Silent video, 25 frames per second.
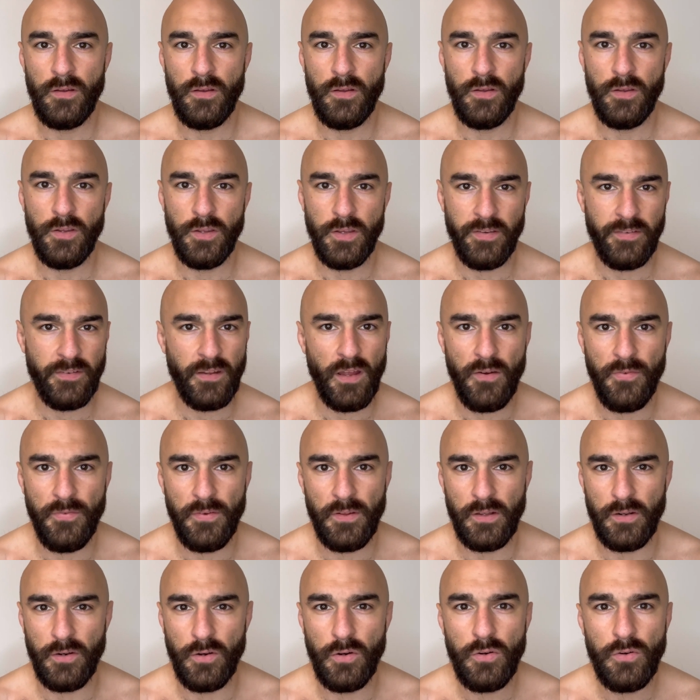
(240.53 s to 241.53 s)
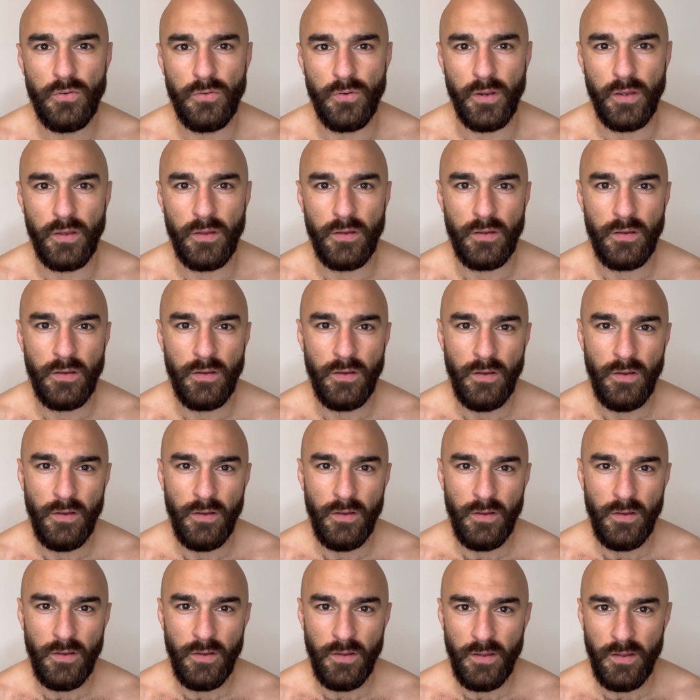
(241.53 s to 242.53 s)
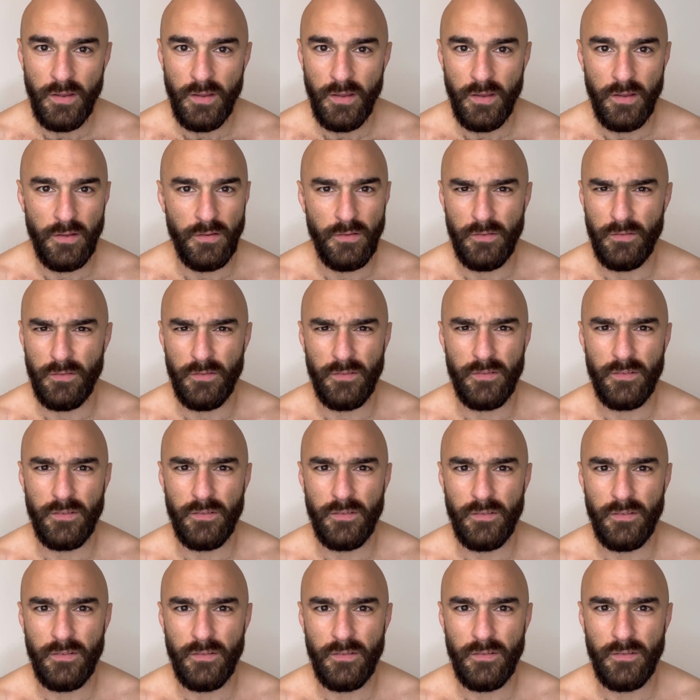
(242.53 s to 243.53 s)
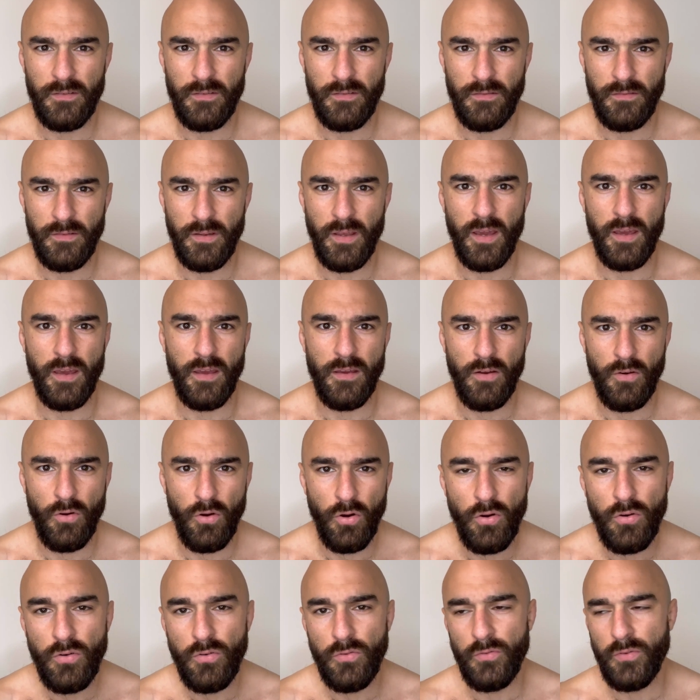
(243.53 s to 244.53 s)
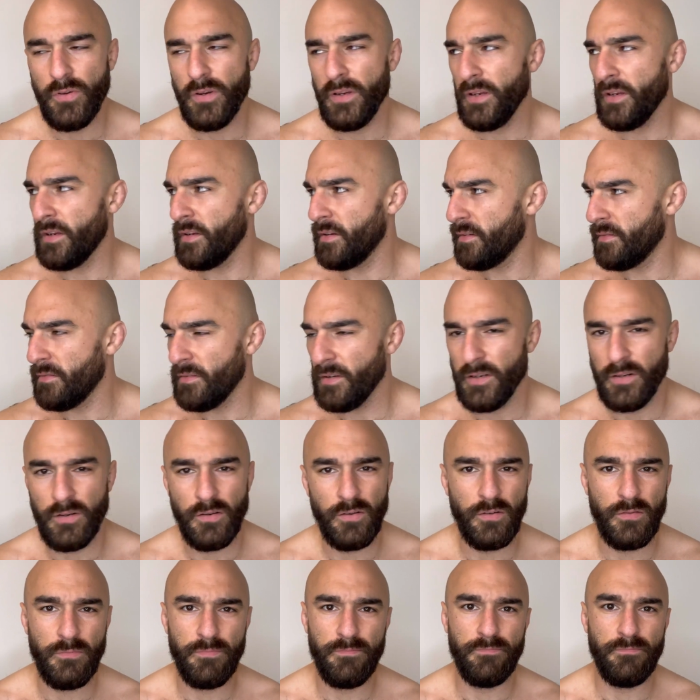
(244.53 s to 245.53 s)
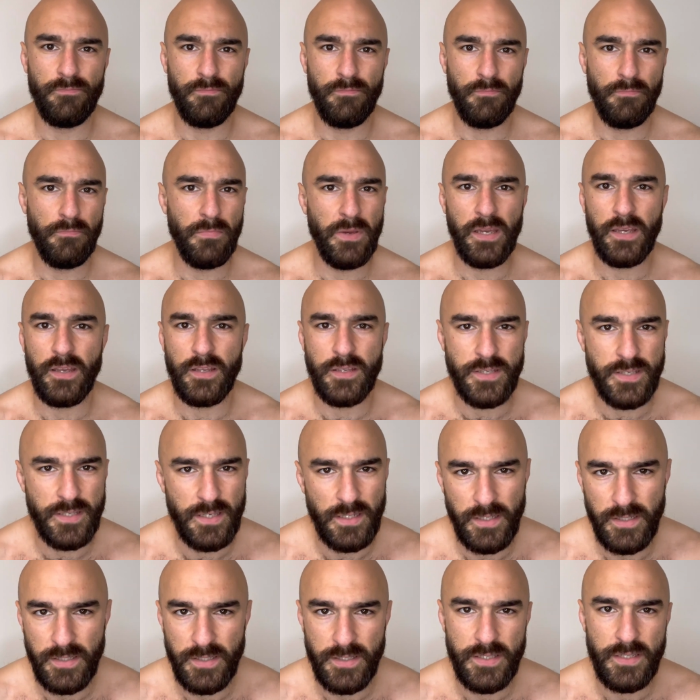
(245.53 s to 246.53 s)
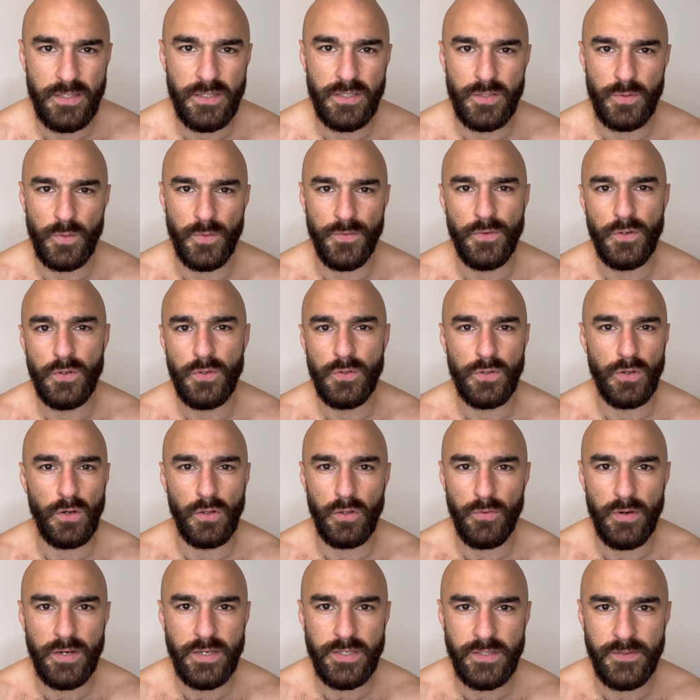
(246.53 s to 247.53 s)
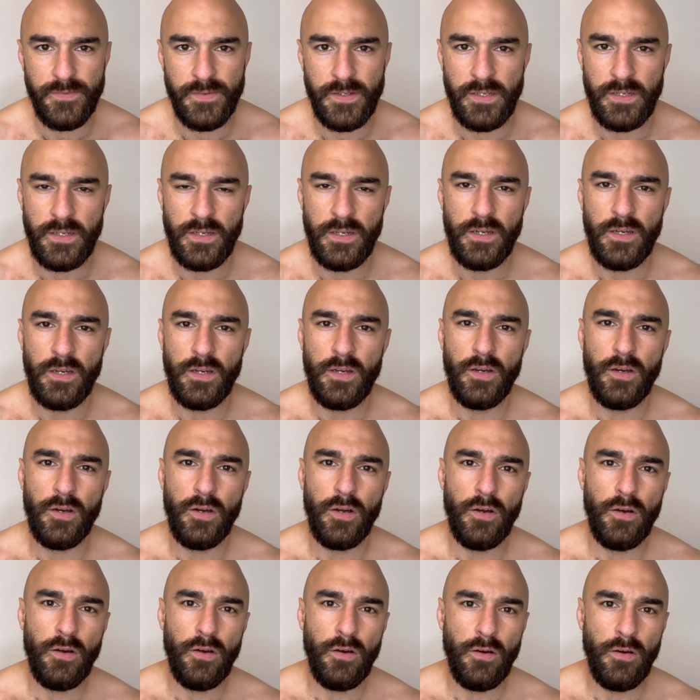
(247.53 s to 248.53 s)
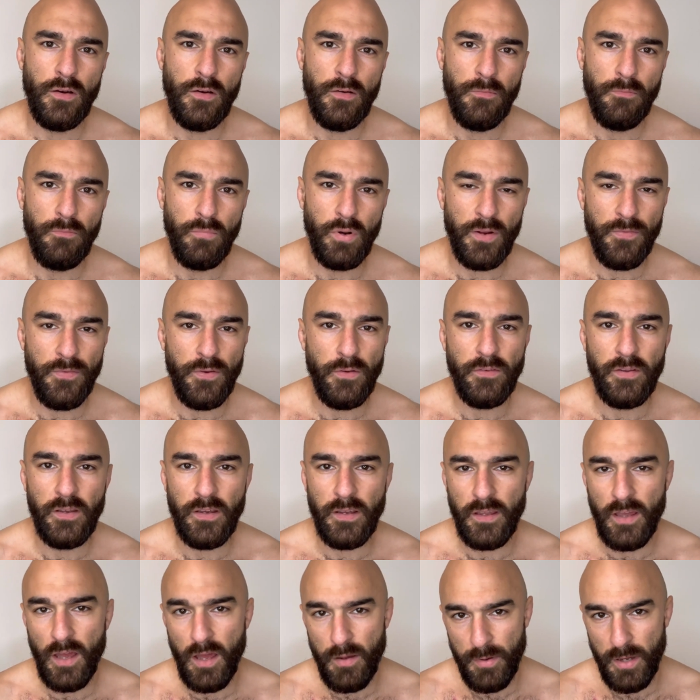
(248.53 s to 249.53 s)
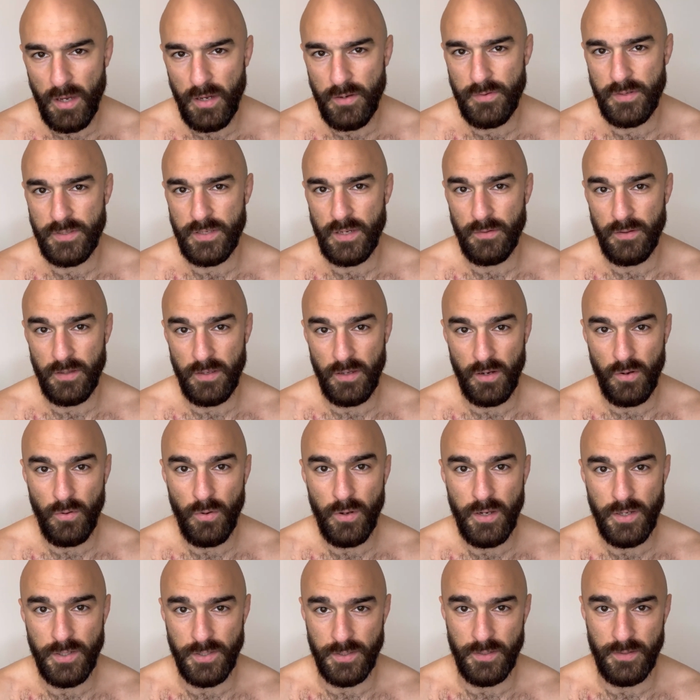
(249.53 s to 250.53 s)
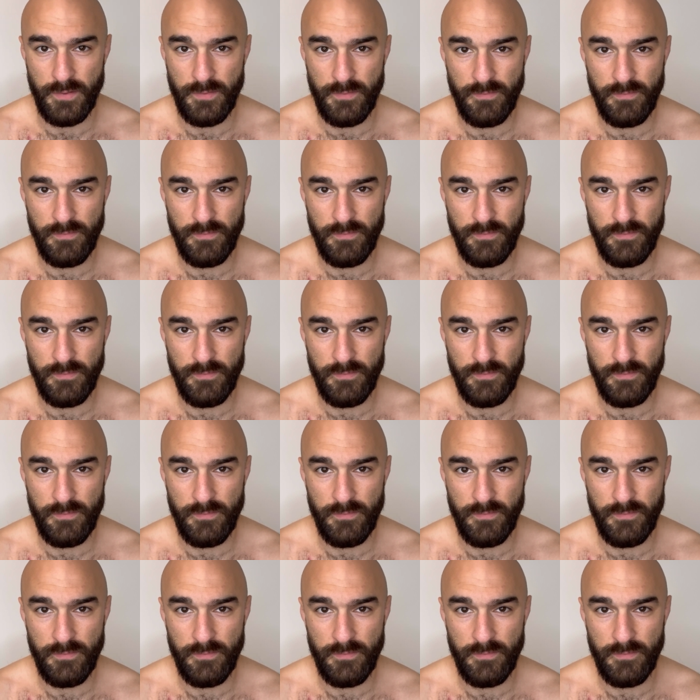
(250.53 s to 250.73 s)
you start feeling hungry. And hungry, making silly decisions with food and all the rest of it. But if you take carbohydrates out of the equation,